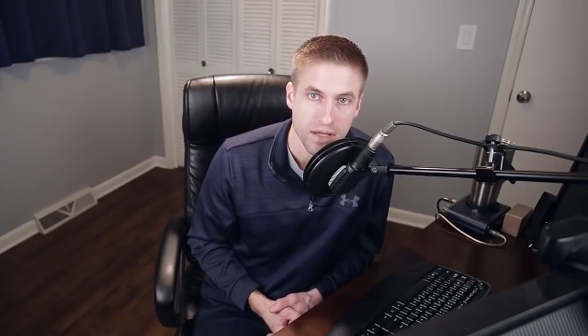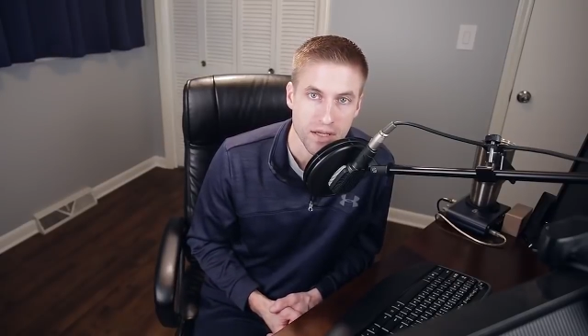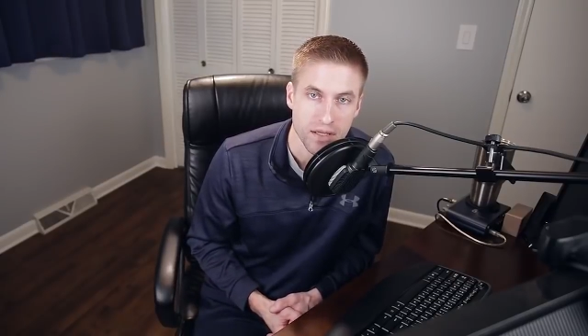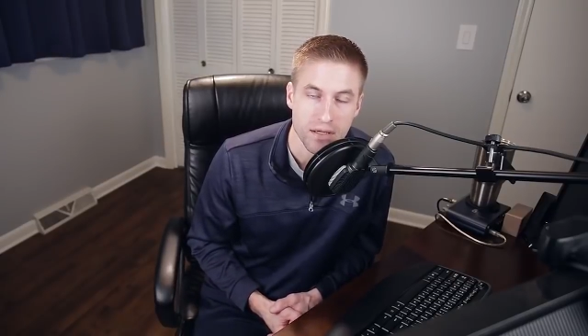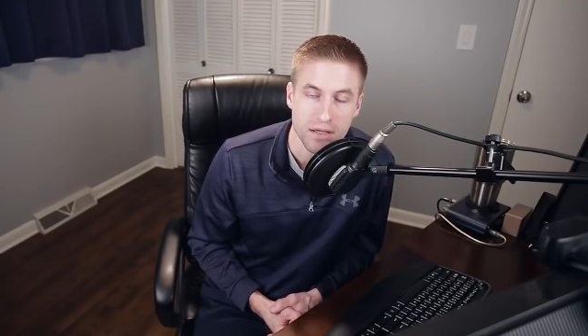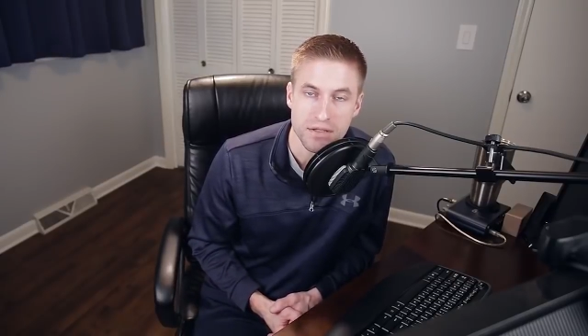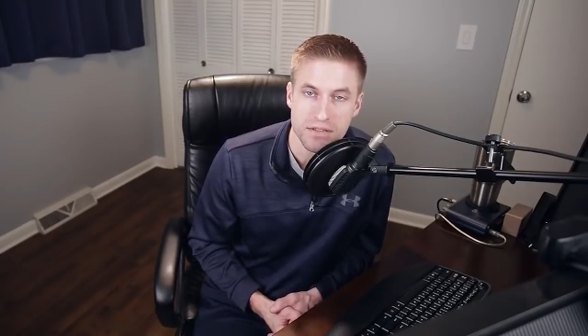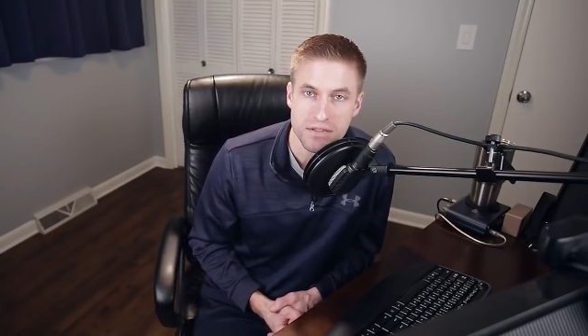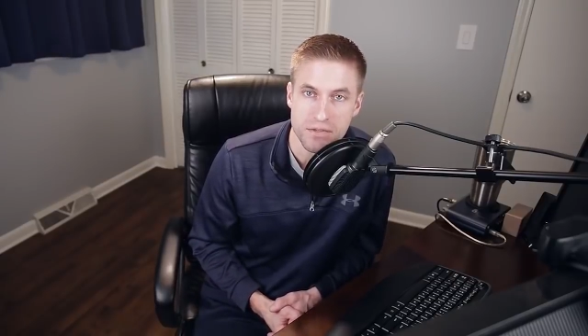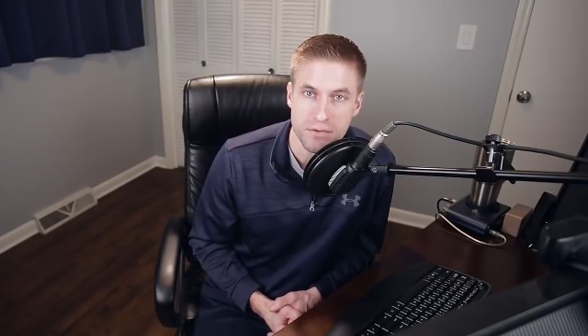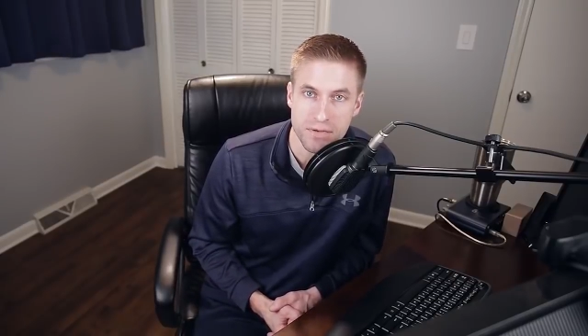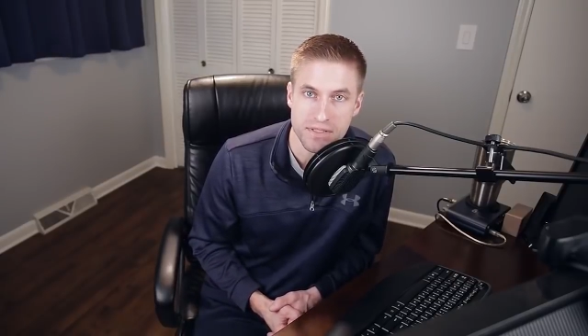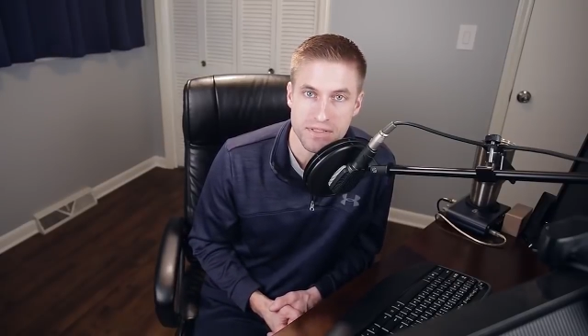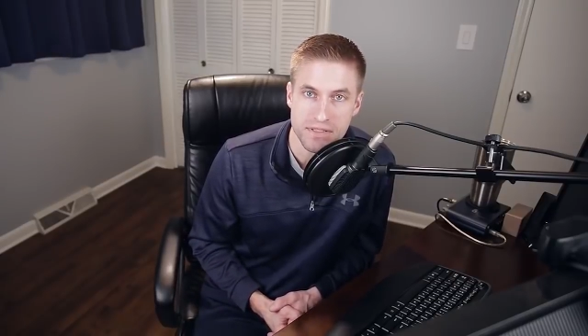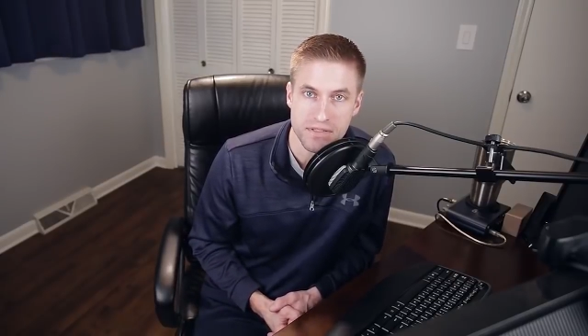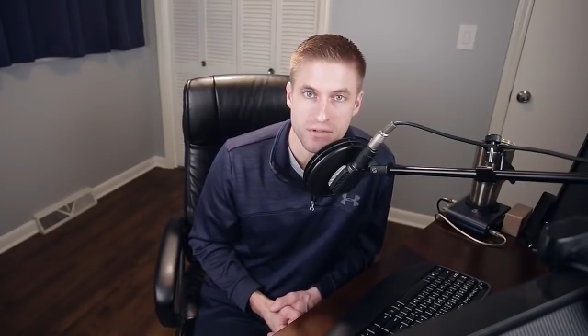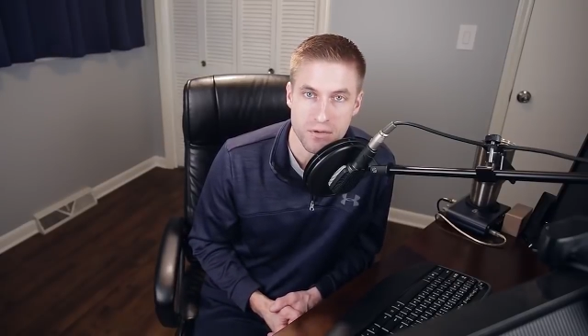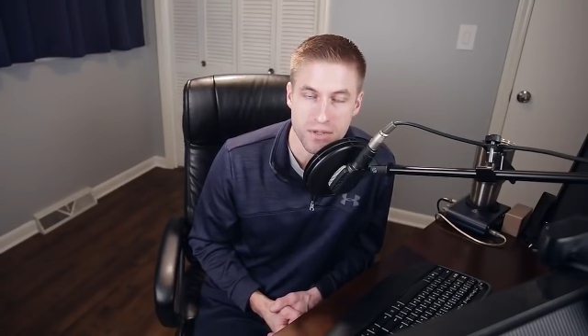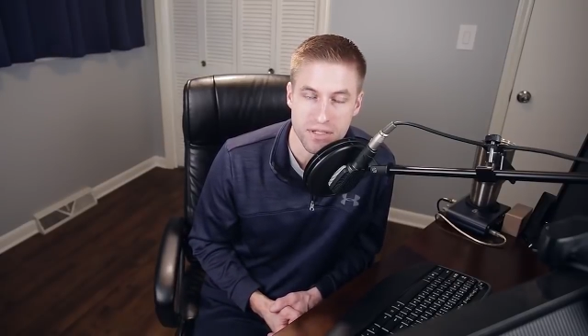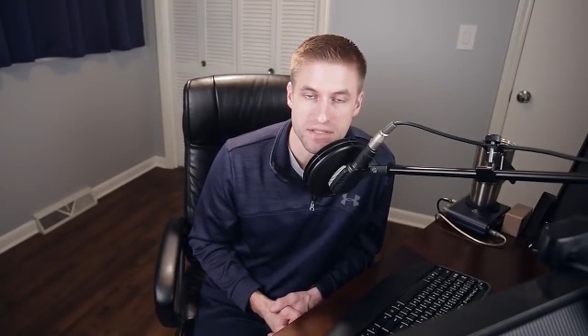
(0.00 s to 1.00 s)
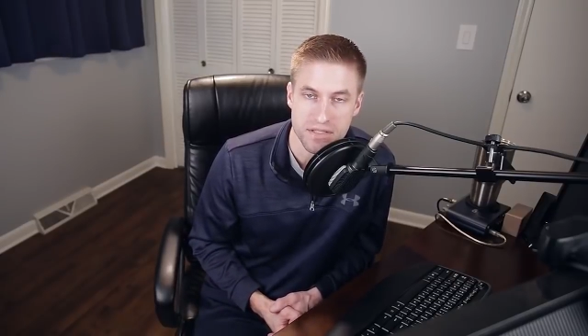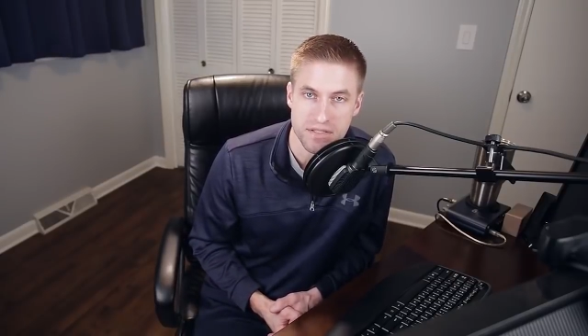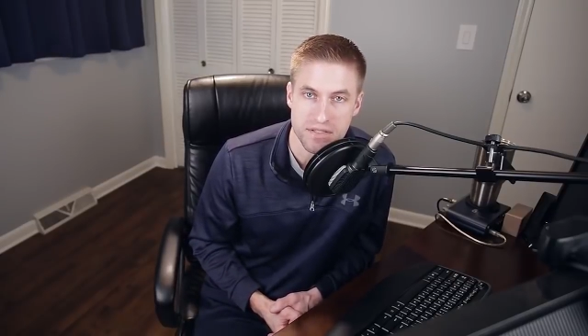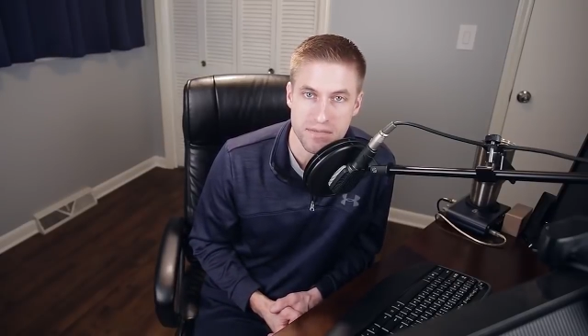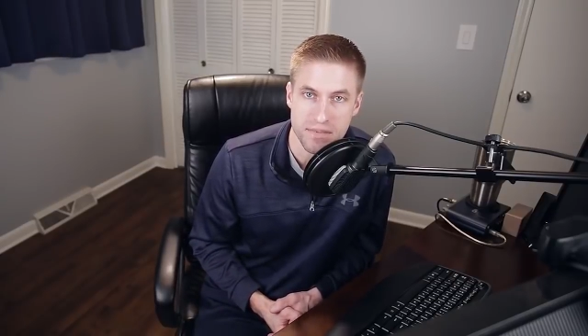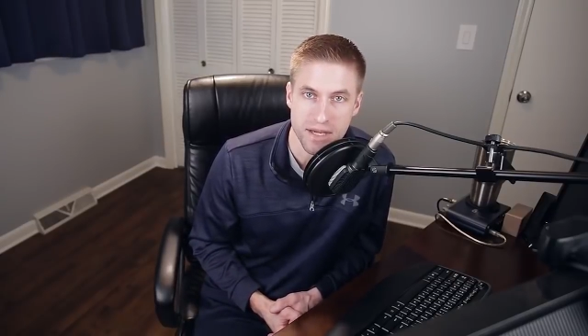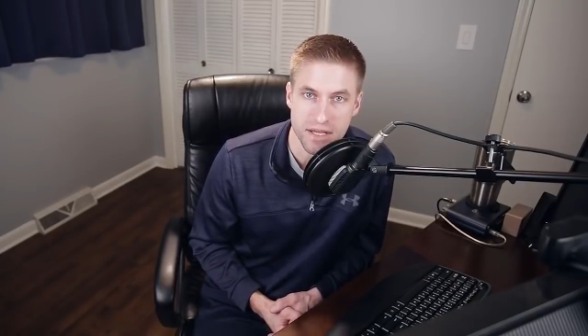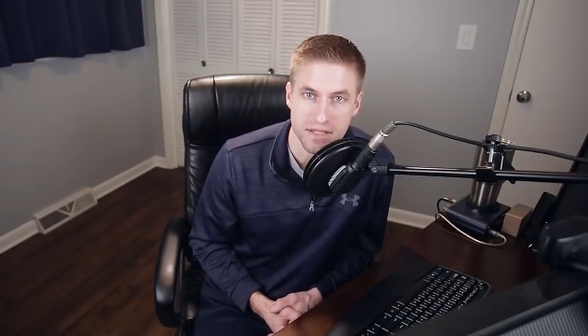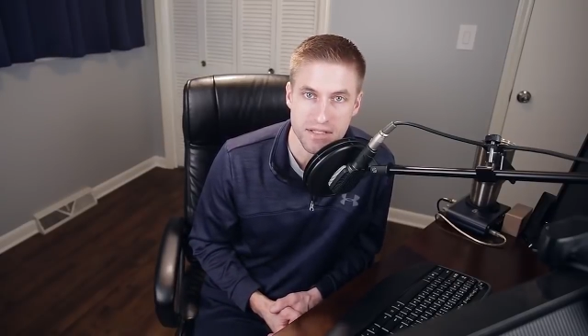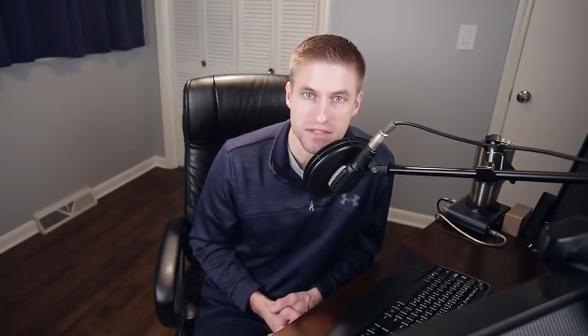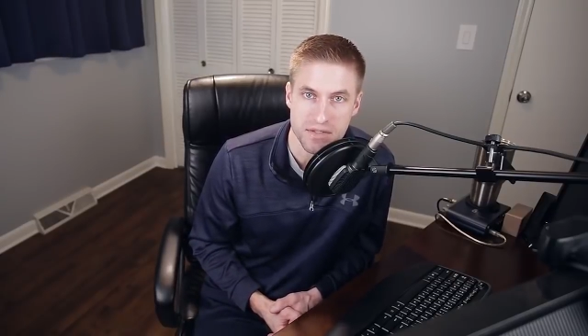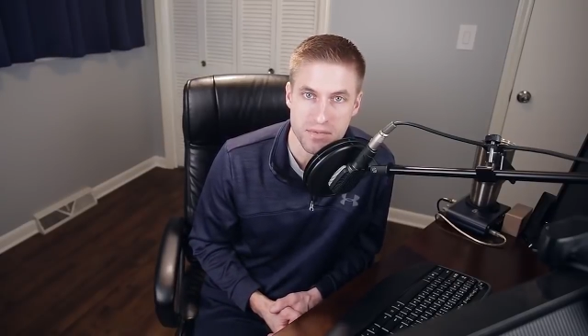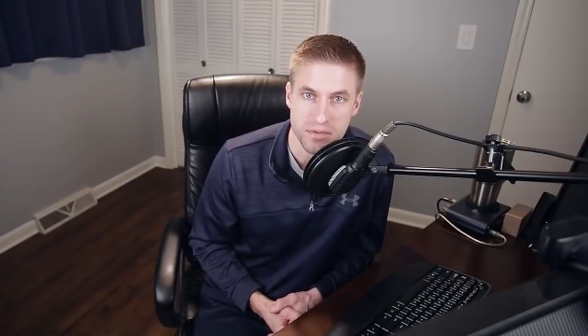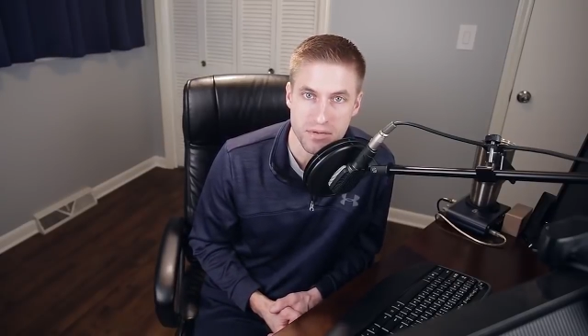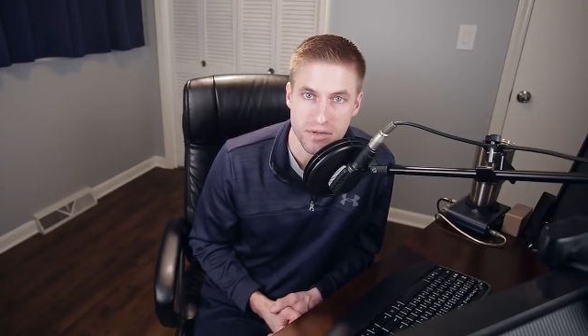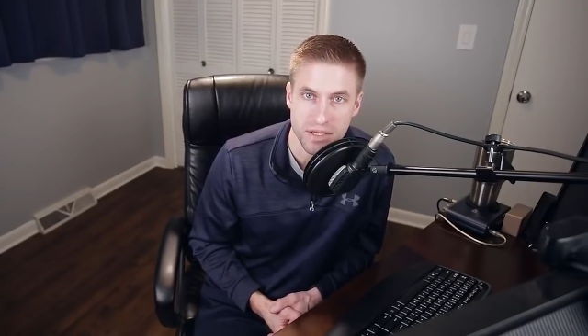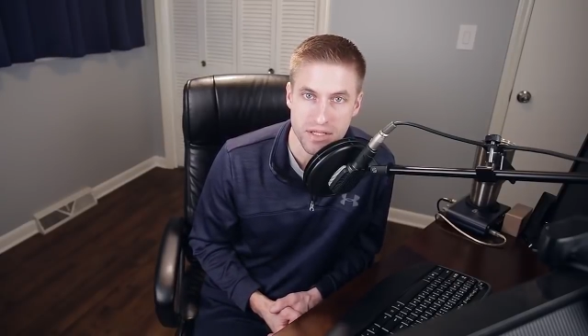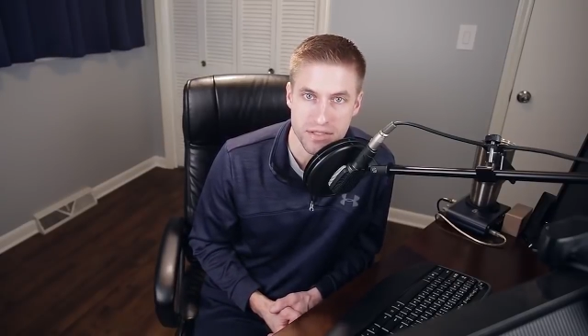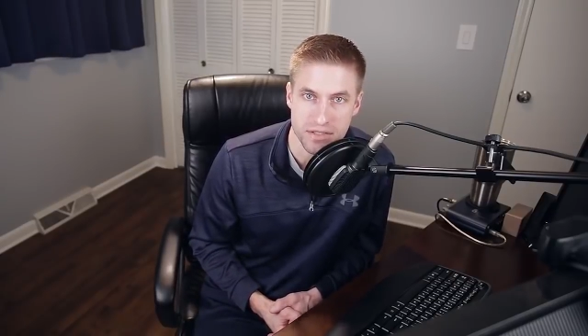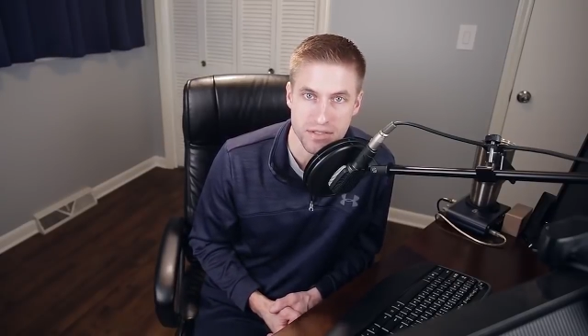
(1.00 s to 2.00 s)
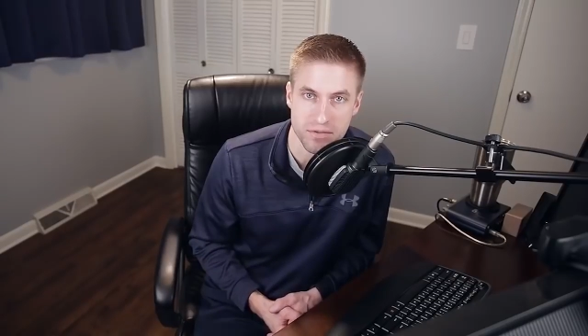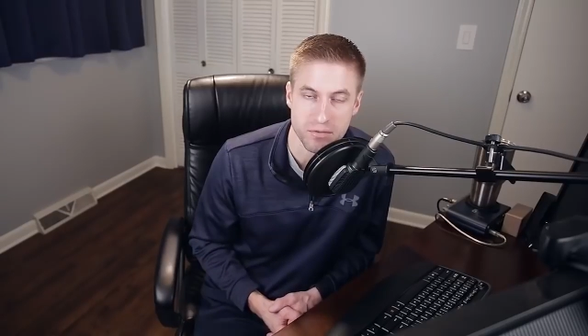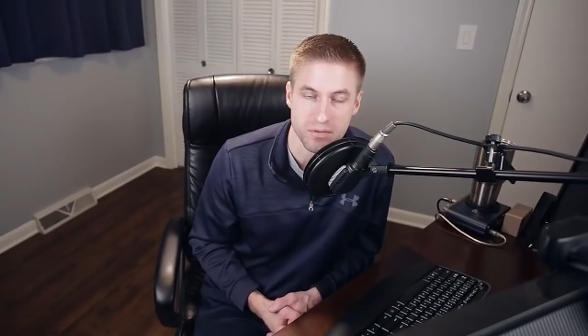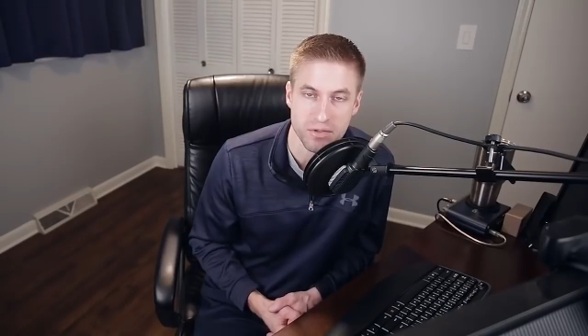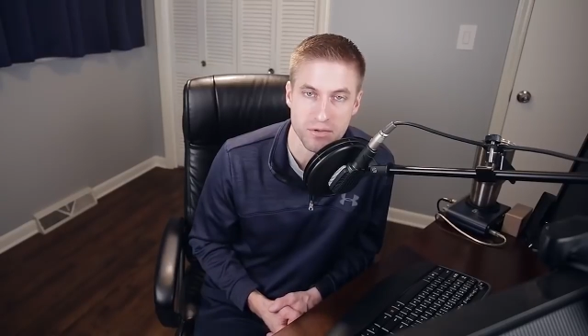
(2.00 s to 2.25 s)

It also raises questions about inspiration.